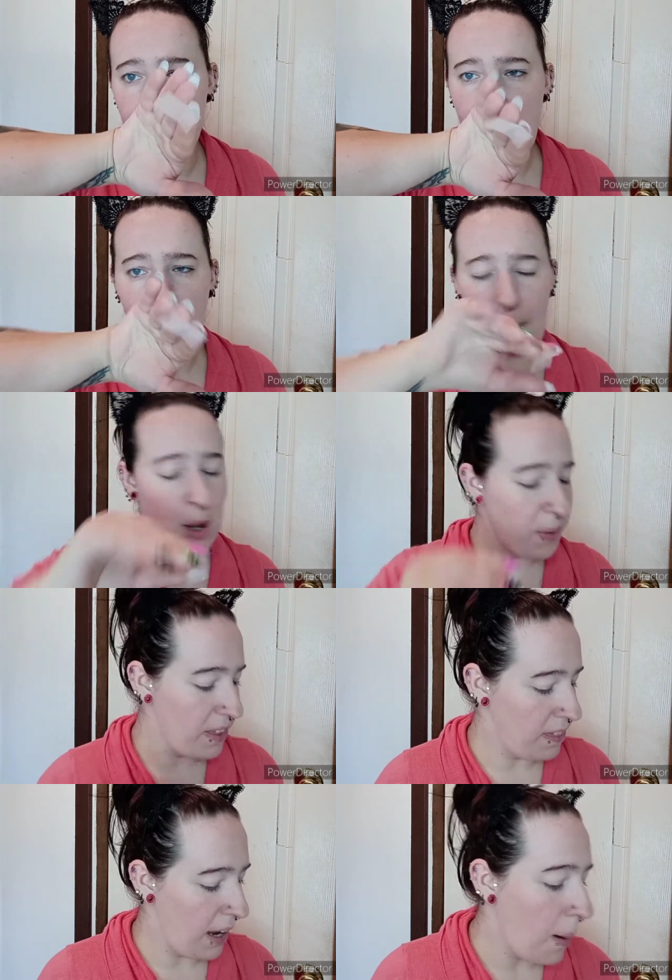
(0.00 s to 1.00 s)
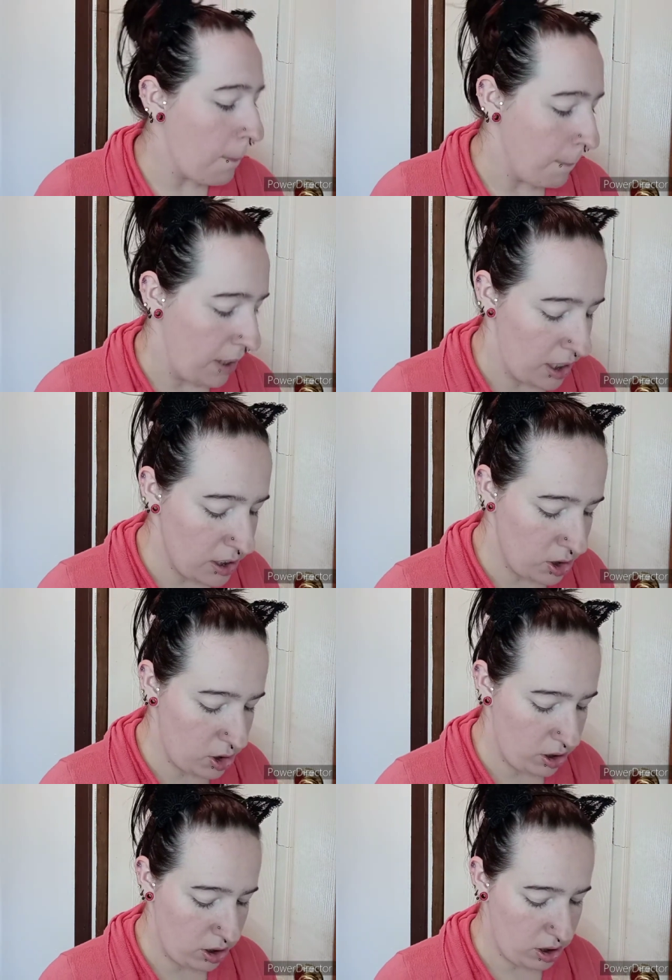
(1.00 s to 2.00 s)
probably that
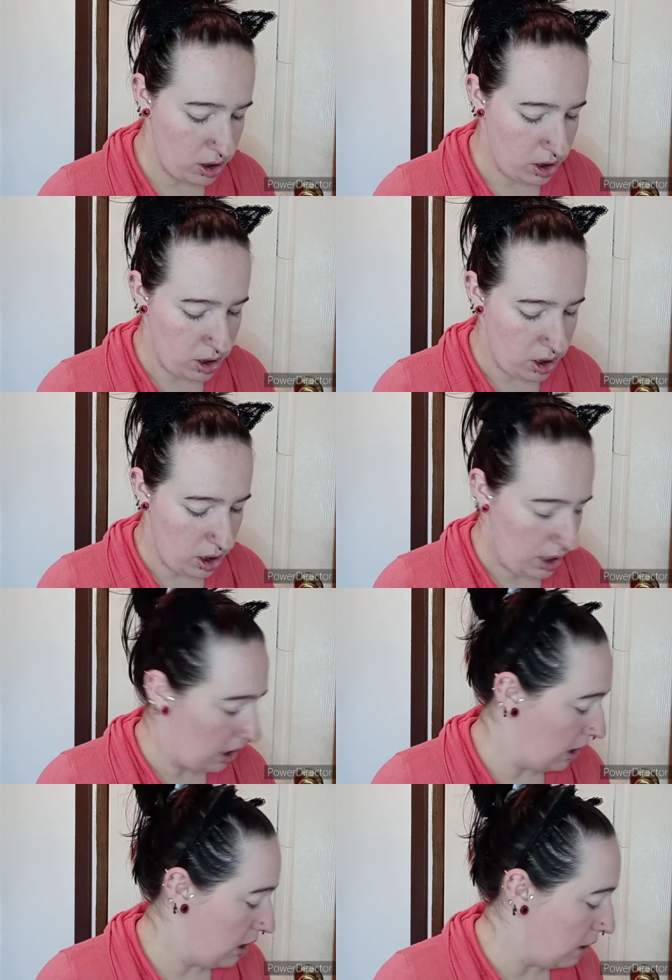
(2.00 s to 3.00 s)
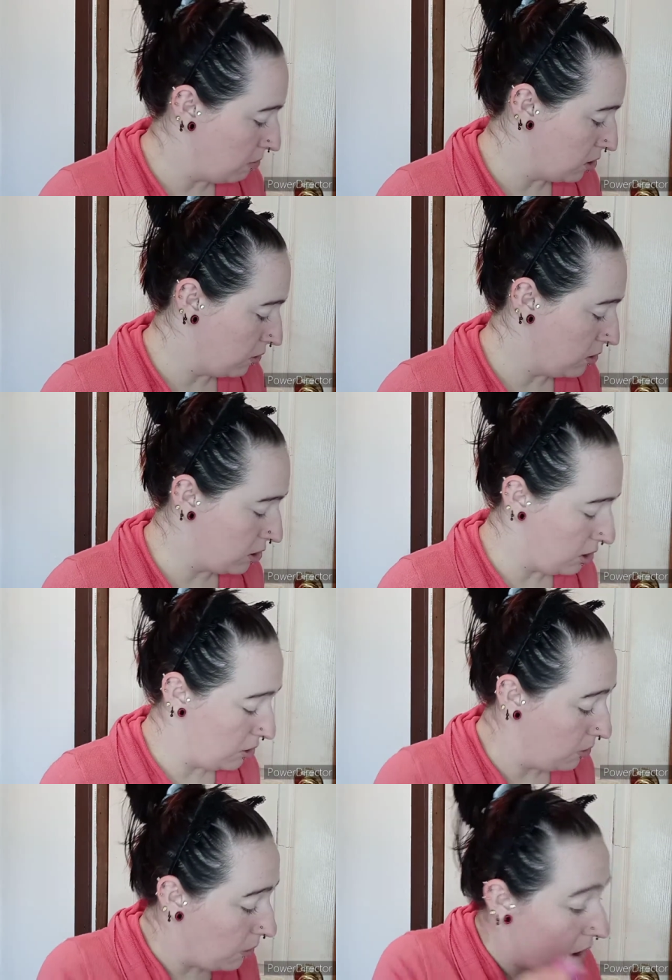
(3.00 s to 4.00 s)
much. And I'm just going to